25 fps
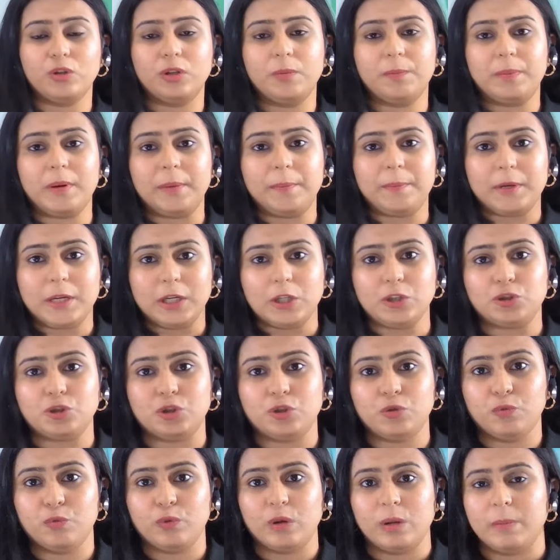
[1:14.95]
The
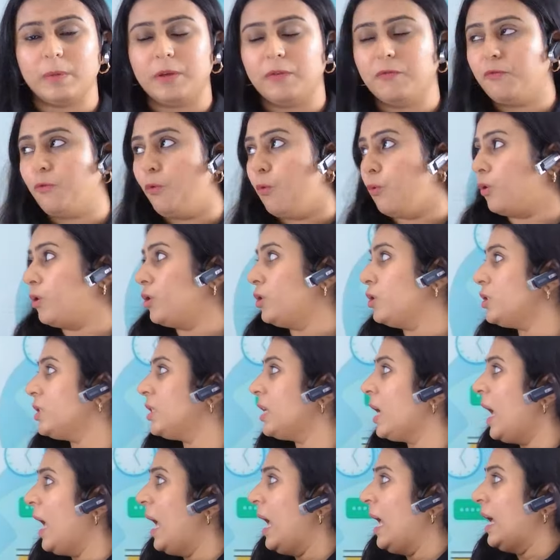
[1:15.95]
preparation will be
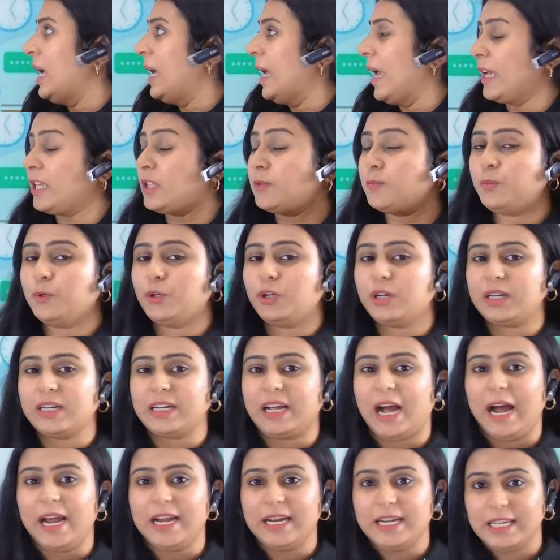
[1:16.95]
focused, expert
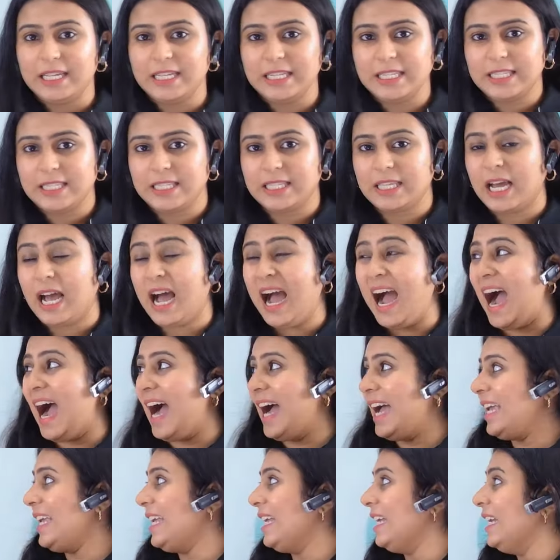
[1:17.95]
guidance,
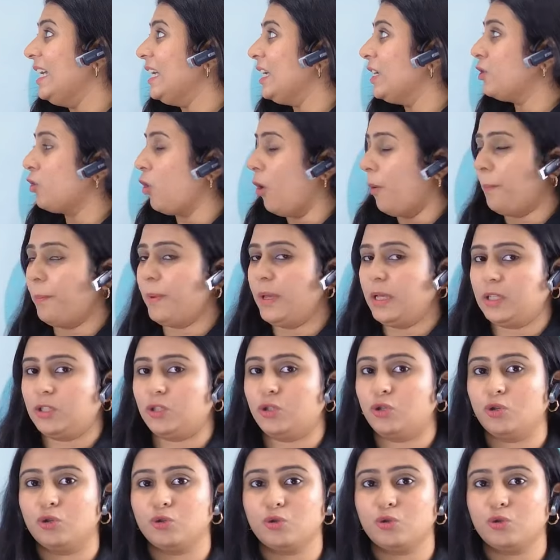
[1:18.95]
high yield topics.